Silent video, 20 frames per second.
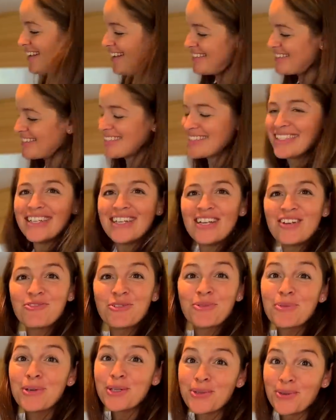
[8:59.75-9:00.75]
let's see if
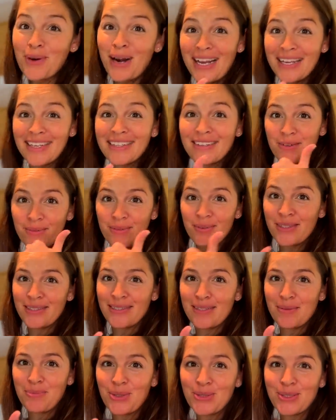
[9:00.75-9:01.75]
it will dry. What's
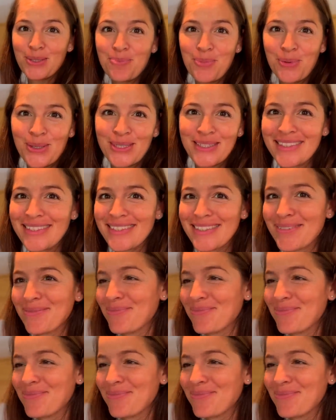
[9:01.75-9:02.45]
the most important?